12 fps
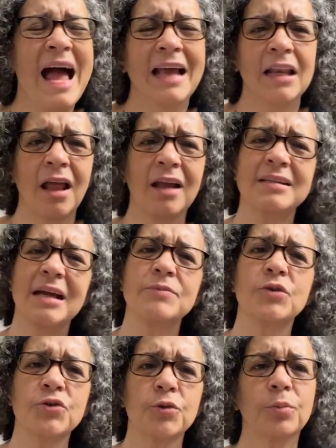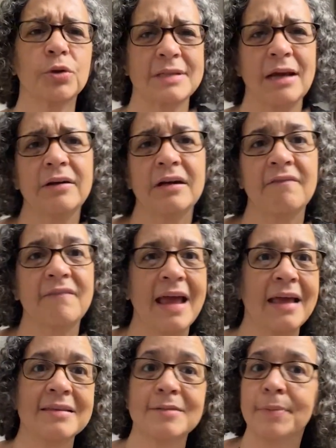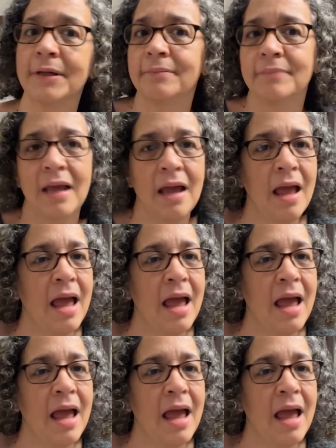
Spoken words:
And a lot of times those are booked out in advance, but